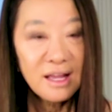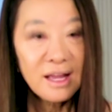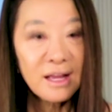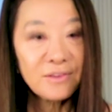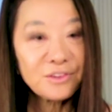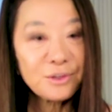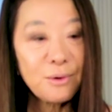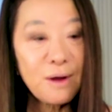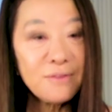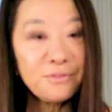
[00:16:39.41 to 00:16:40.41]
And so
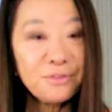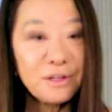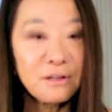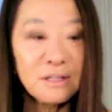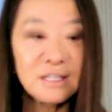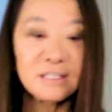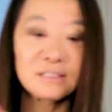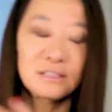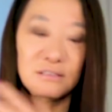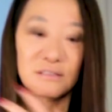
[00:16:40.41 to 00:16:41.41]
I feel,
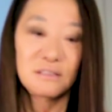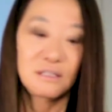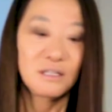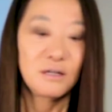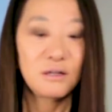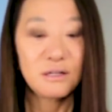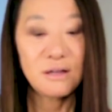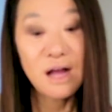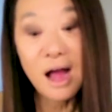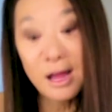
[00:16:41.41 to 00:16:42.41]
as
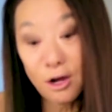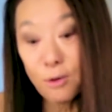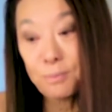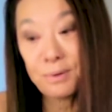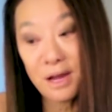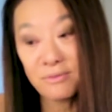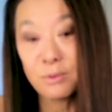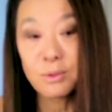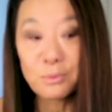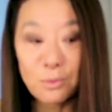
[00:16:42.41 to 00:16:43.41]
I hope
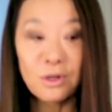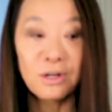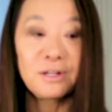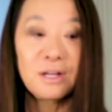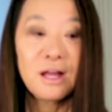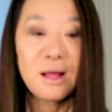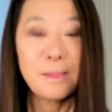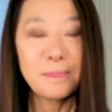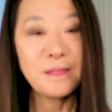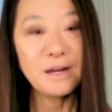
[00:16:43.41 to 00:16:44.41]
everyone would,
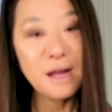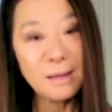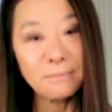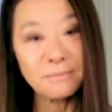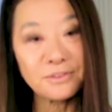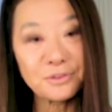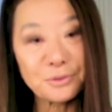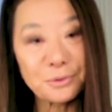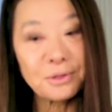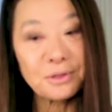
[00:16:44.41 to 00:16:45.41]
that I'm
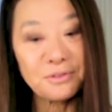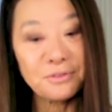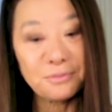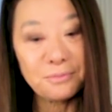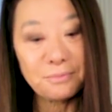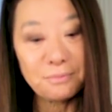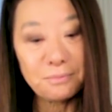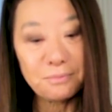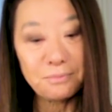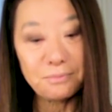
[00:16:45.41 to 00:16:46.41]
sort of
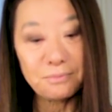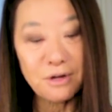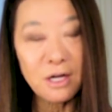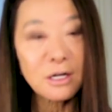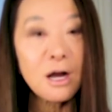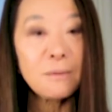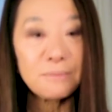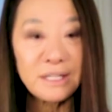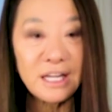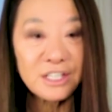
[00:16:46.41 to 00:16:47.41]
a
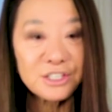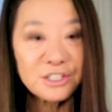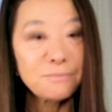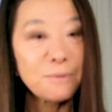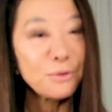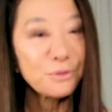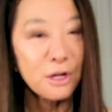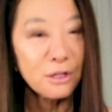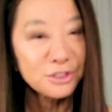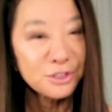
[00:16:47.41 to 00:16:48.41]
combination of both
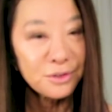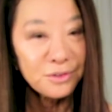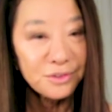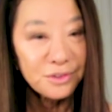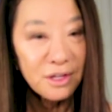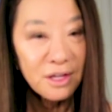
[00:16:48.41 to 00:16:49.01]
cultures,